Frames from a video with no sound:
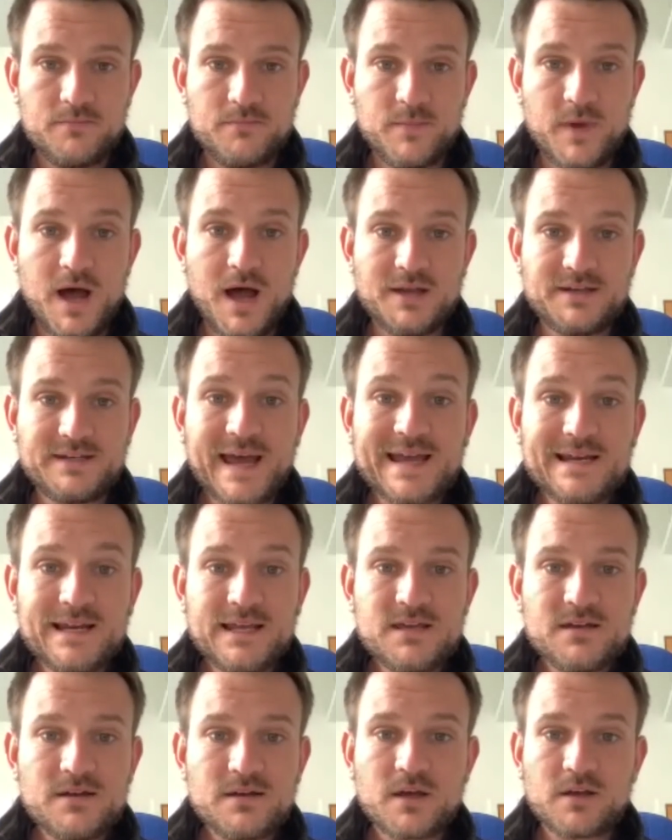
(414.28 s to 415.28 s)

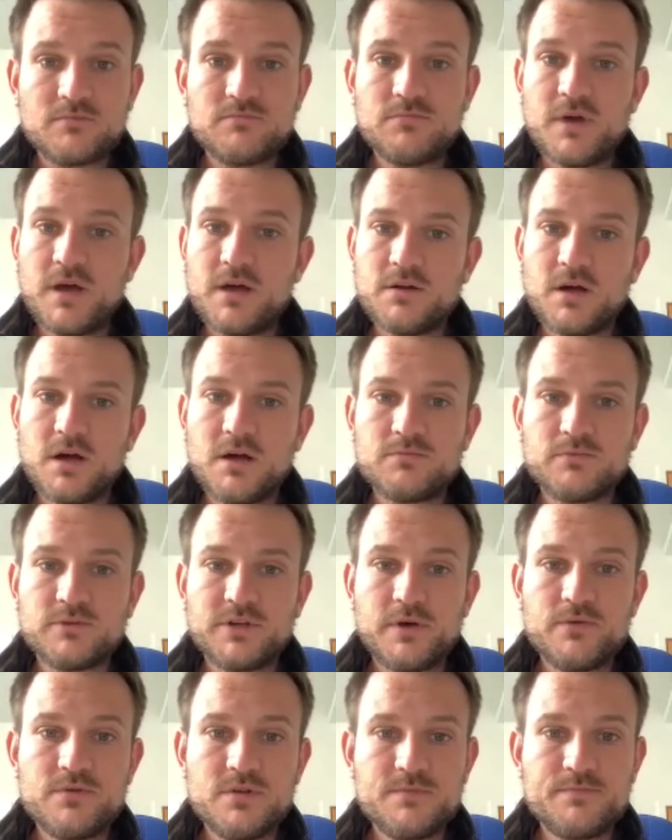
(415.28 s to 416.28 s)
daily, and I would
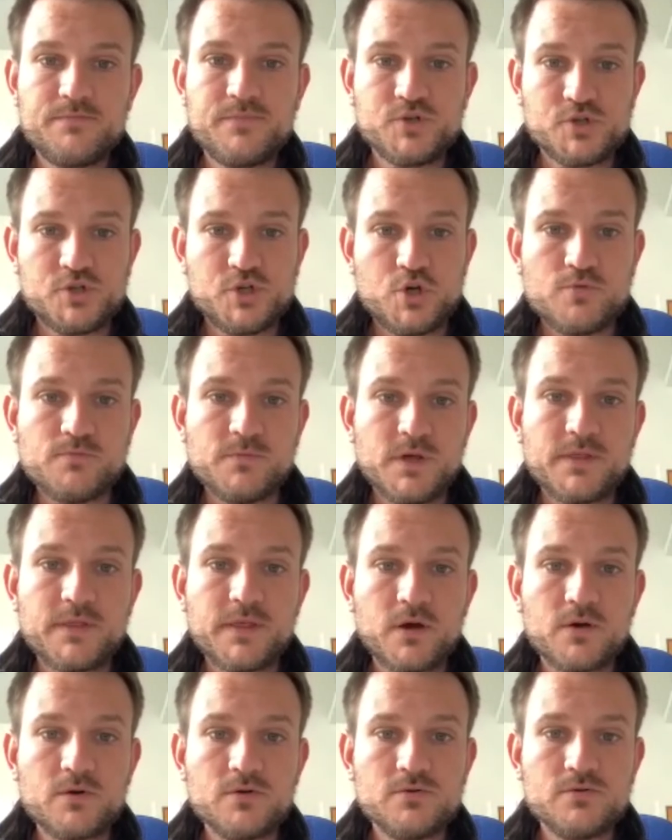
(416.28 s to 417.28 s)
only presume that
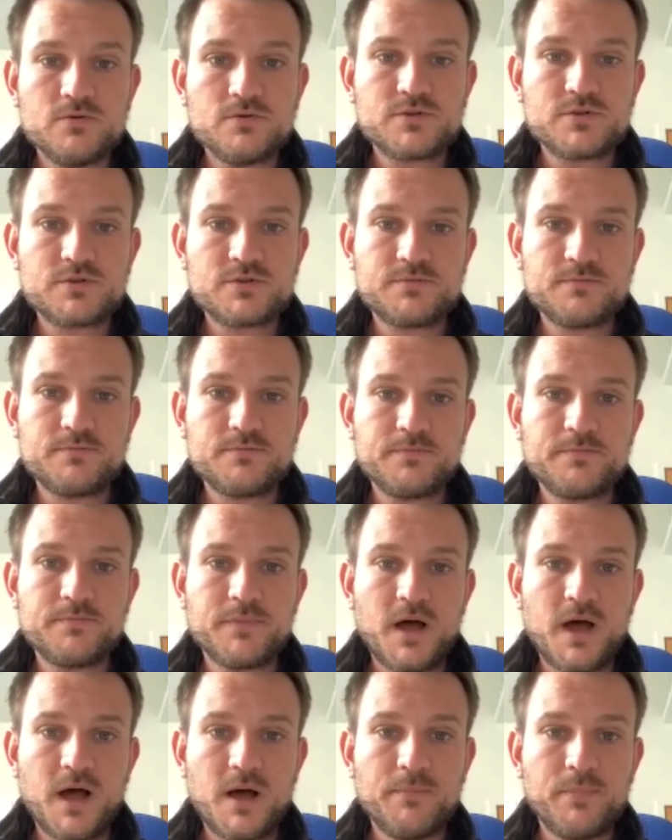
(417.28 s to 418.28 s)
those
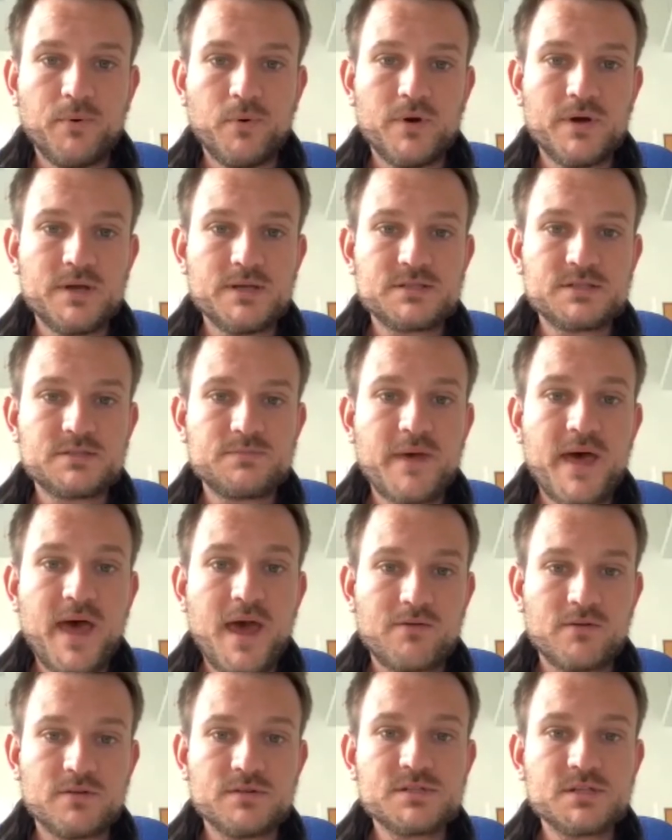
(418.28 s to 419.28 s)
boys'
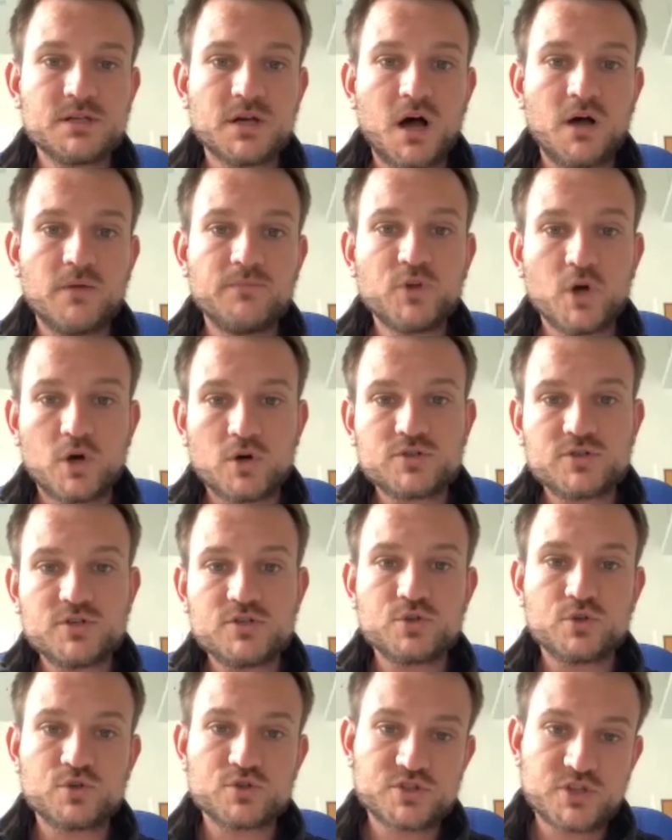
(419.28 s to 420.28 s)
parents are
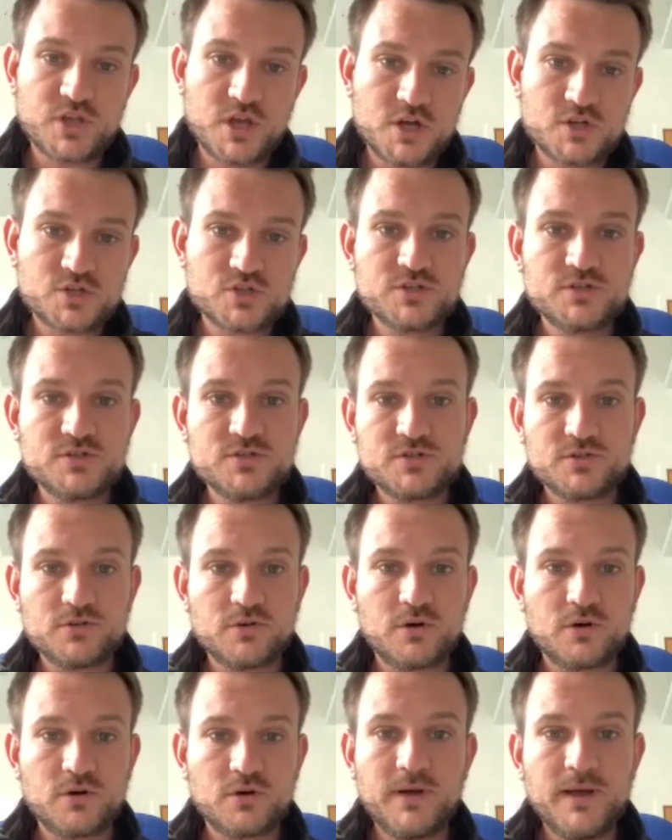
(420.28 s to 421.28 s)
doctors or surgeons
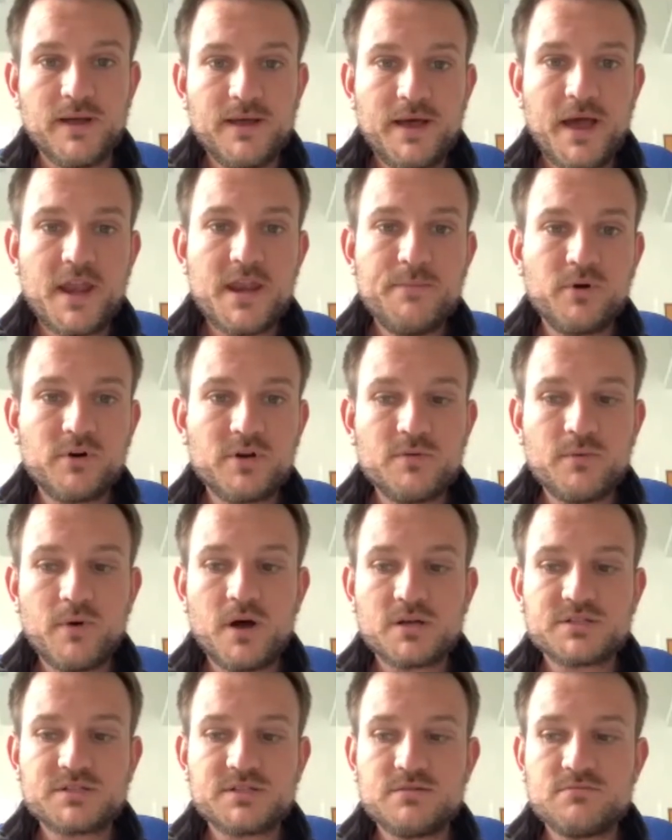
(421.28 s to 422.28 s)
or anybody who
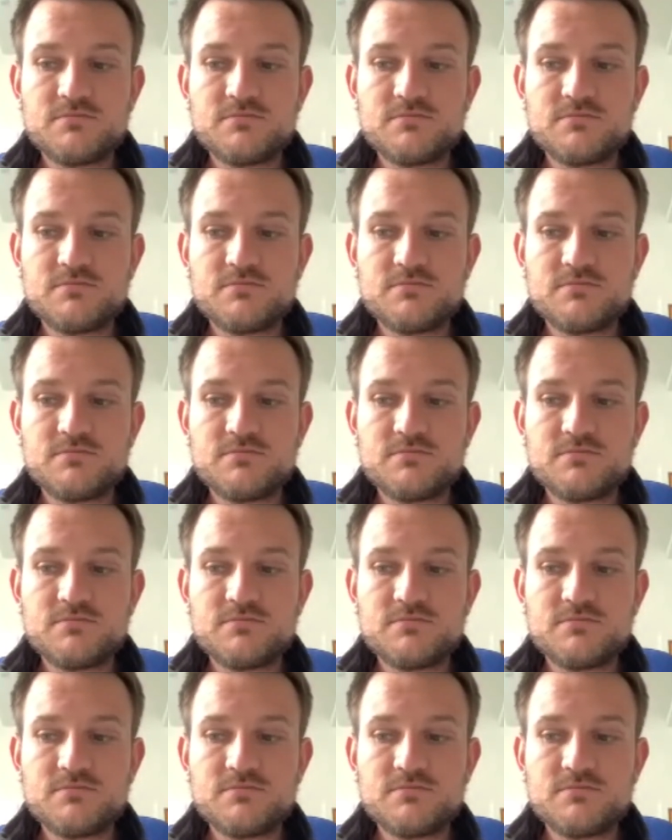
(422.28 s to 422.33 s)
works in